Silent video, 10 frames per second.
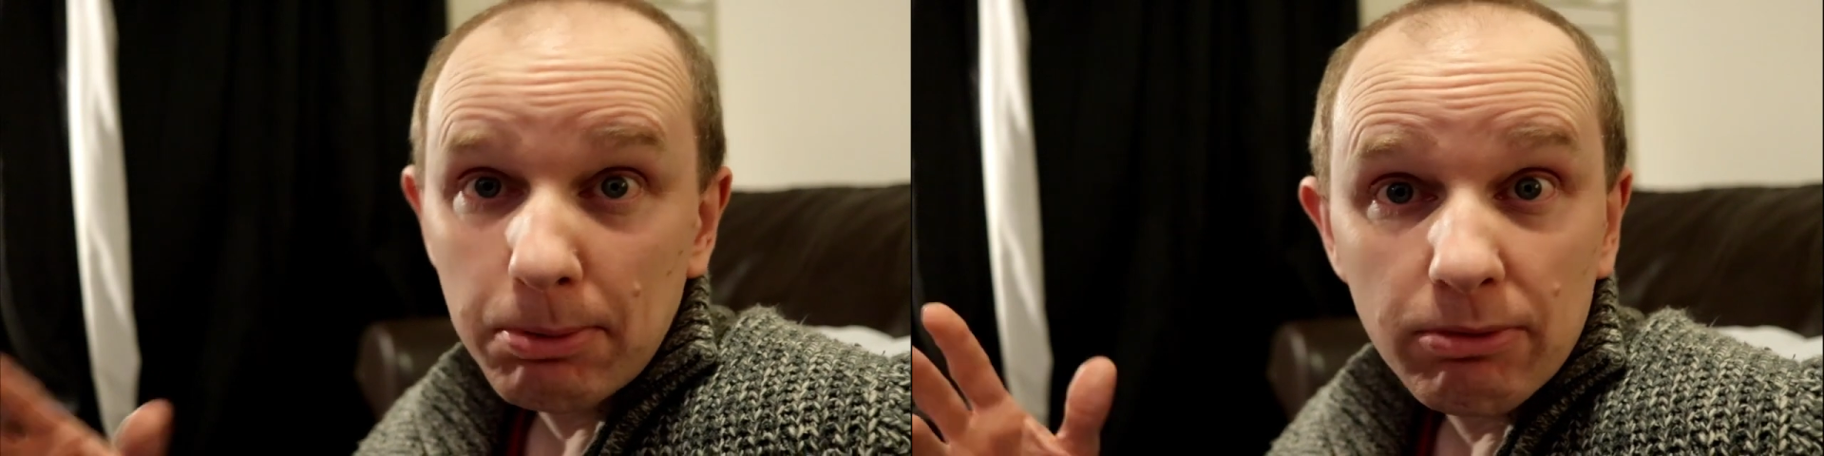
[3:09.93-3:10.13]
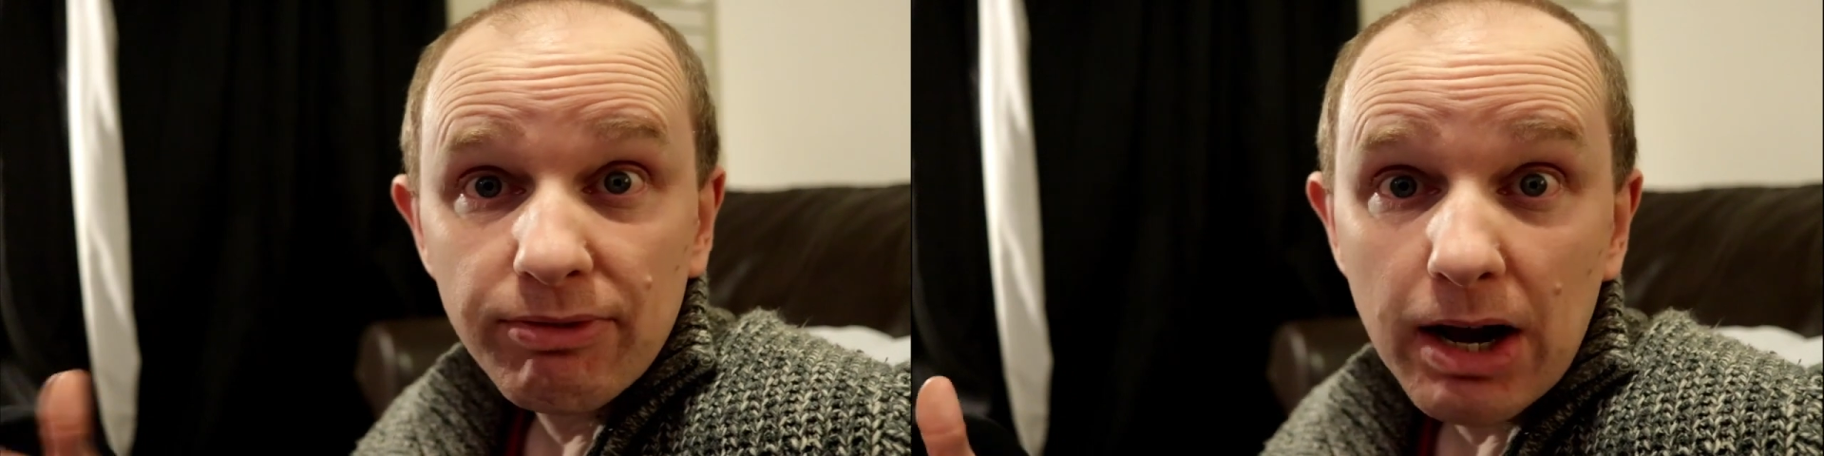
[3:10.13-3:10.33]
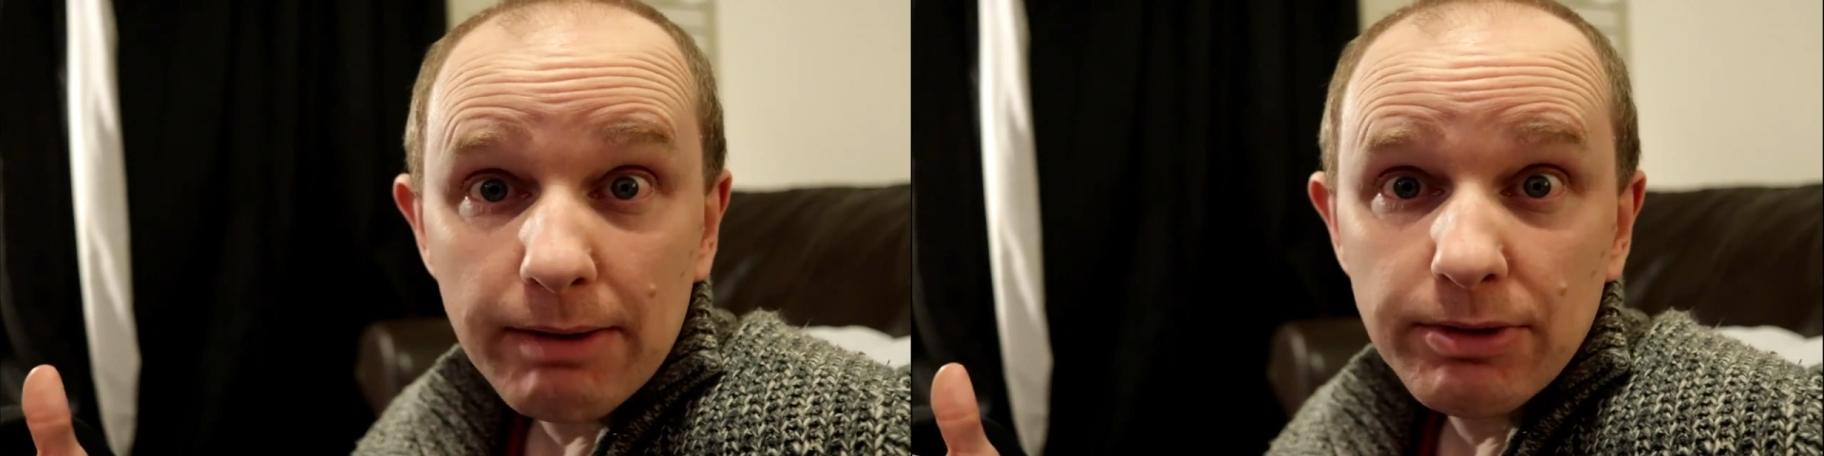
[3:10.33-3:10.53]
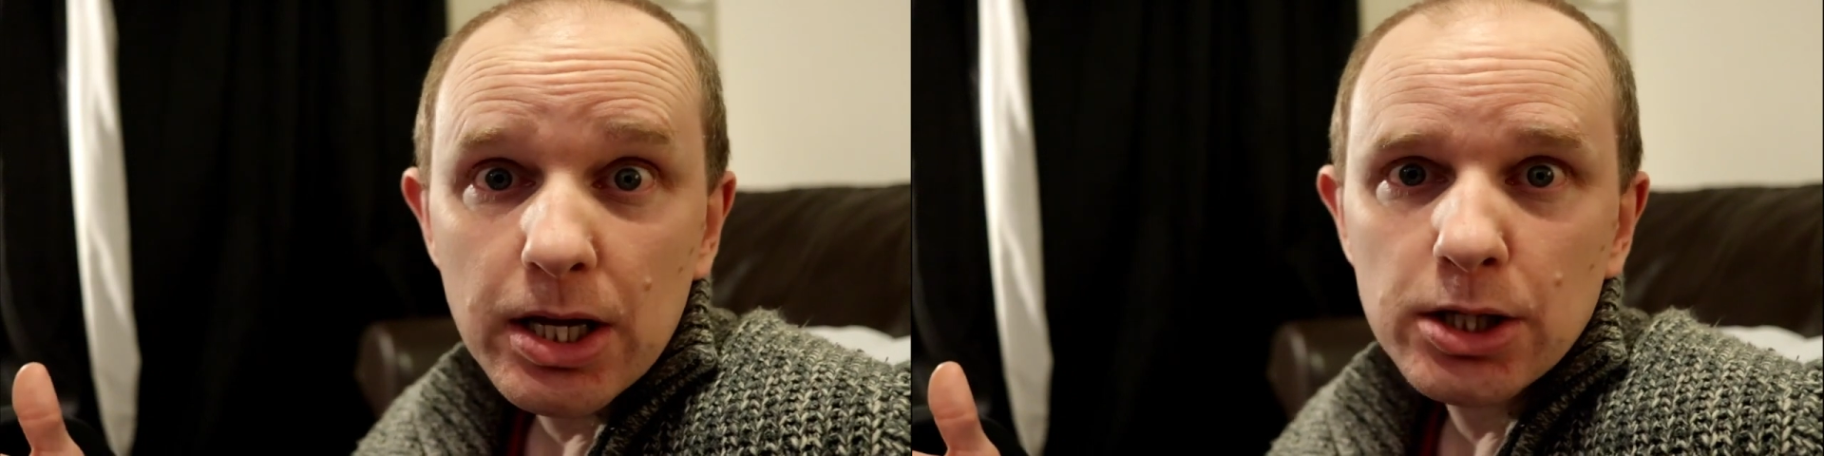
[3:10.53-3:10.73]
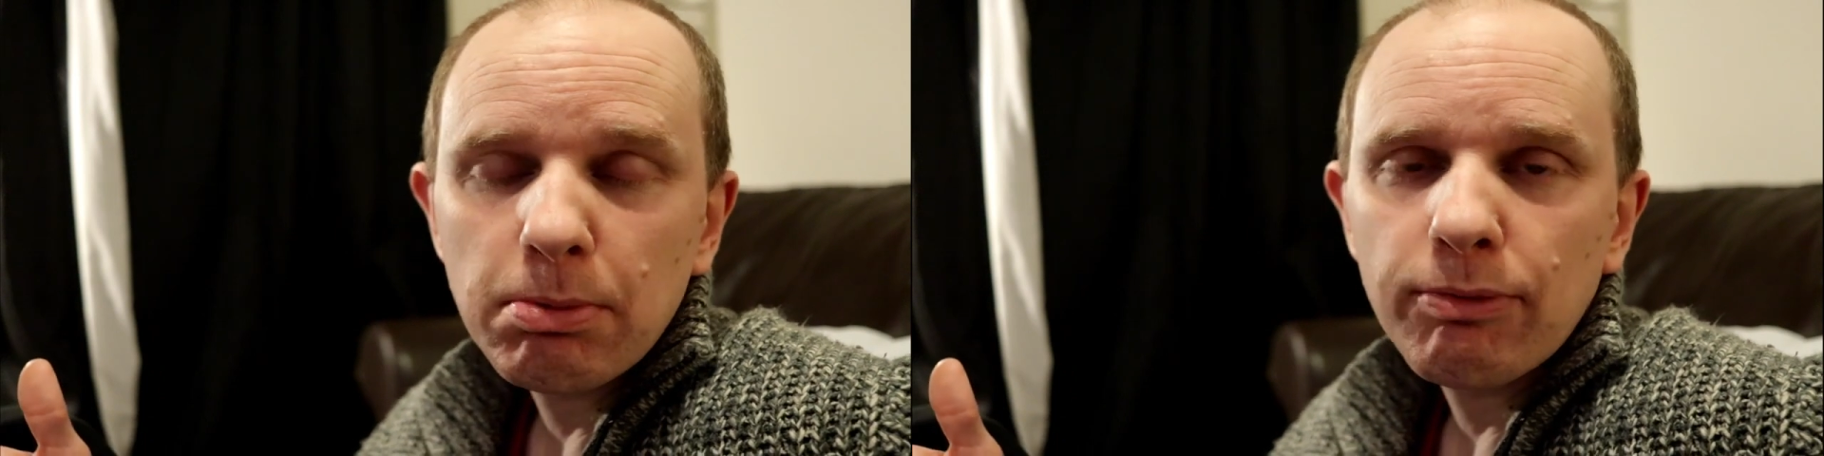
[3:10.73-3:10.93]
but five
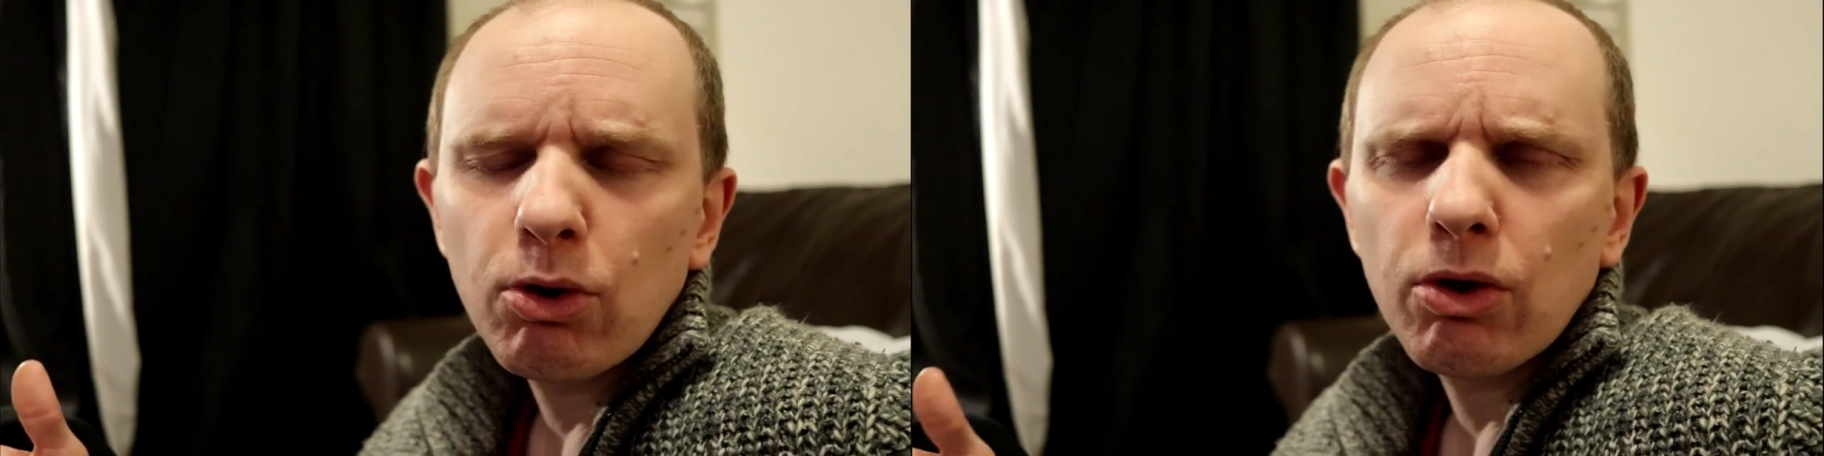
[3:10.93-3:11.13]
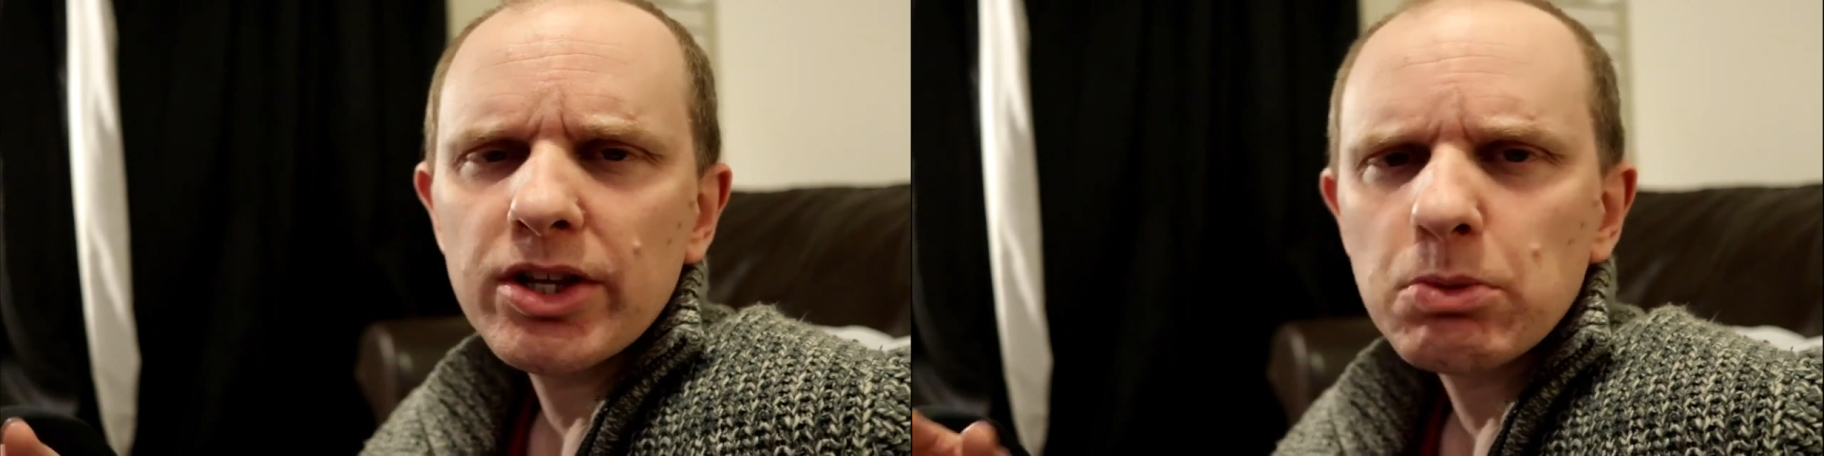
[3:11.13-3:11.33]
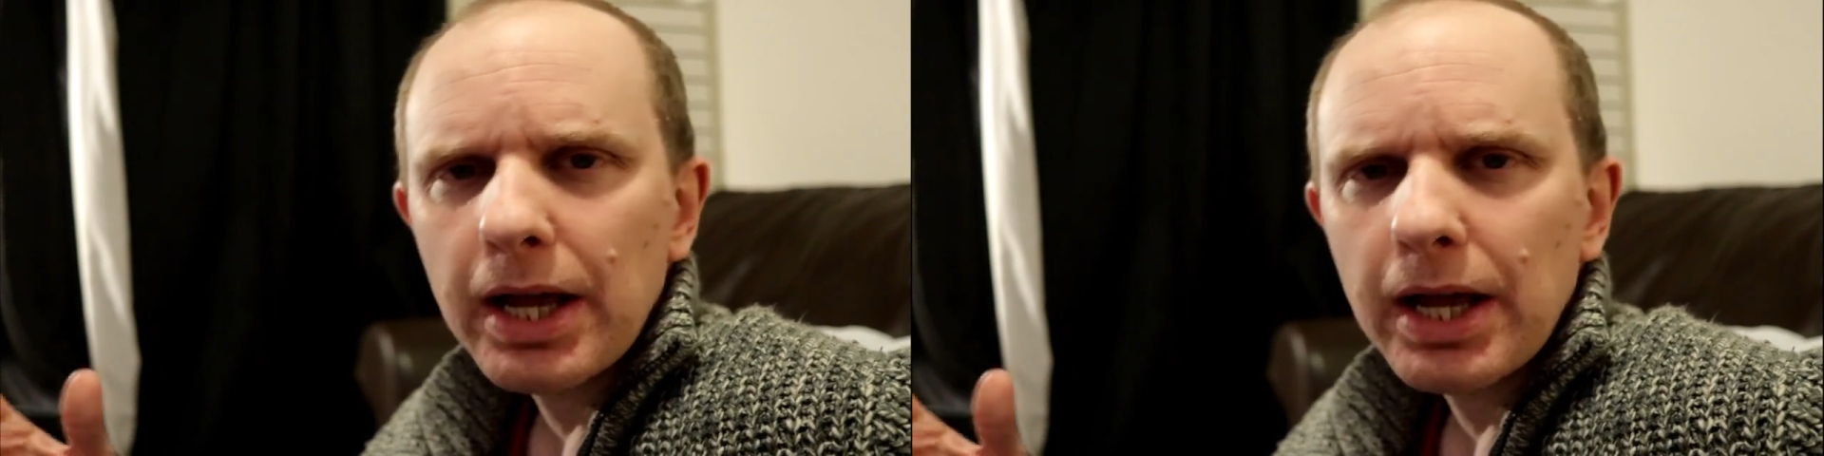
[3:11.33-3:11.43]
years before this,